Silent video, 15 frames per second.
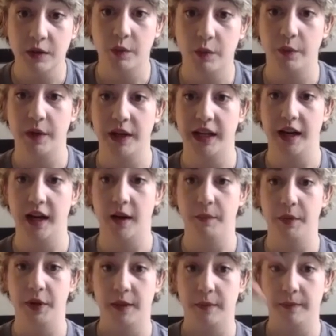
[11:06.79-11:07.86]
when we
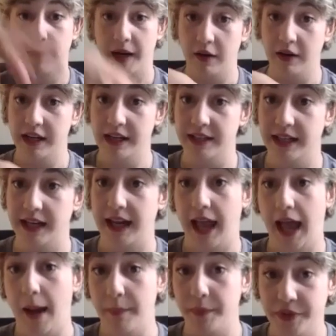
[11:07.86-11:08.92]
put the berries in like
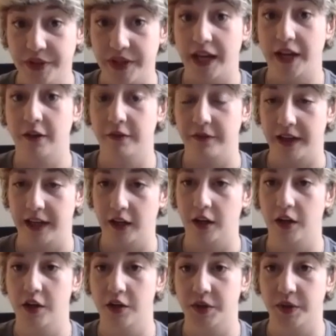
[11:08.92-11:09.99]
apple cider
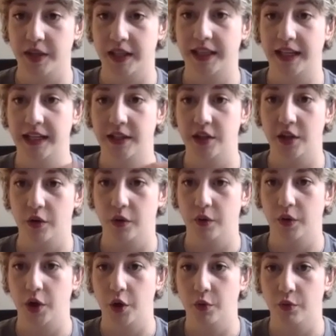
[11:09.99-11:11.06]
vinegar so that they don't
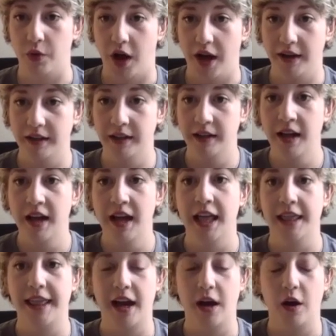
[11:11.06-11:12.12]
go rotten,
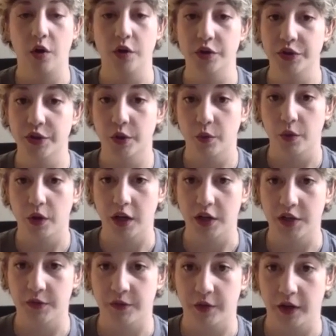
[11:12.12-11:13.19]
that also
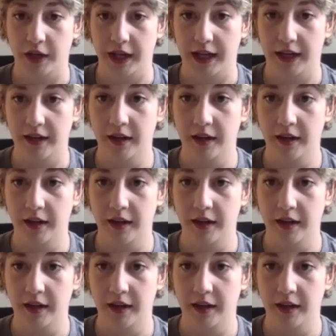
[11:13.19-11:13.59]
works for like